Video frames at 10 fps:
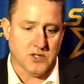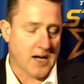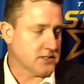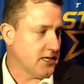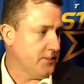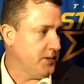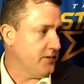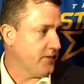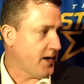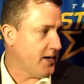Jack's got to
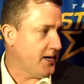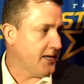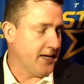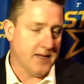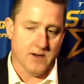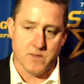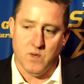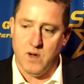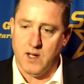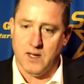play Friday night again here
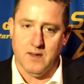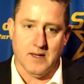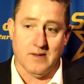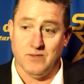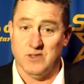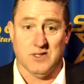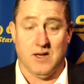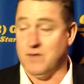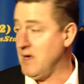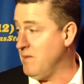in Milwaukee. I think that's his
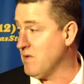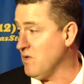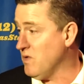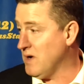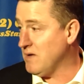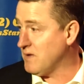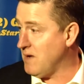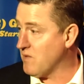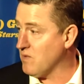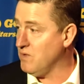10th game in a row or 9th
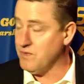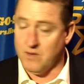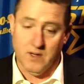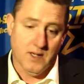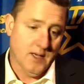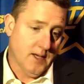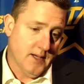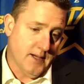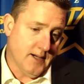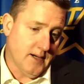game in a row. So
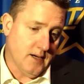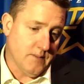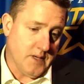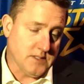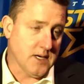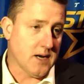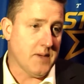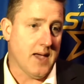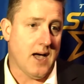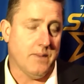he's
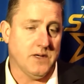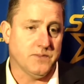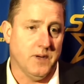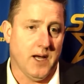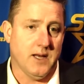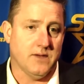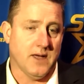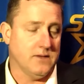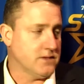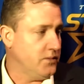got to be happy. He's playing. He's
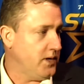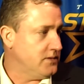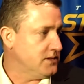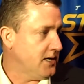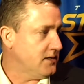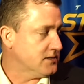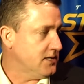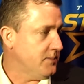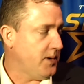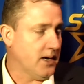getting some wins. He's getting to
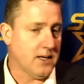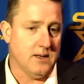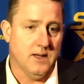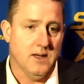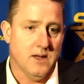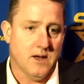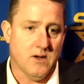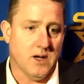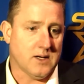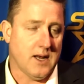see the puck. And
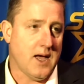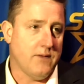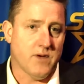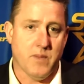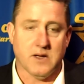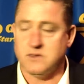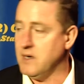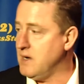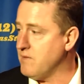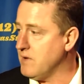you're not going to have your
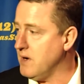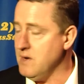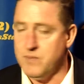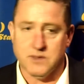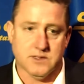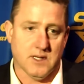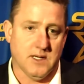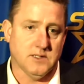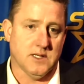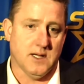best night every night, but
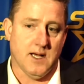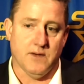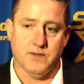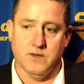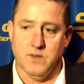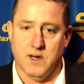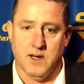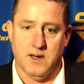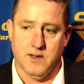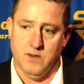he's going to have to,
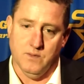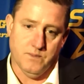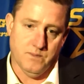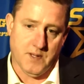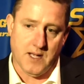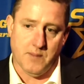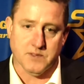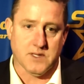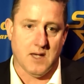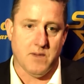pick
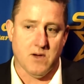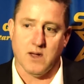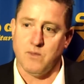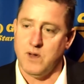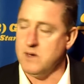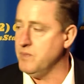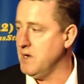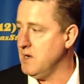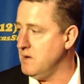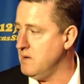up his game here and get ready to
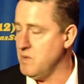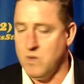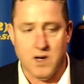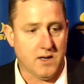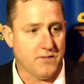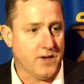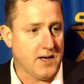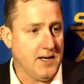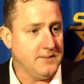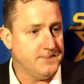play in Milwaukee on
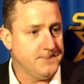Friday night.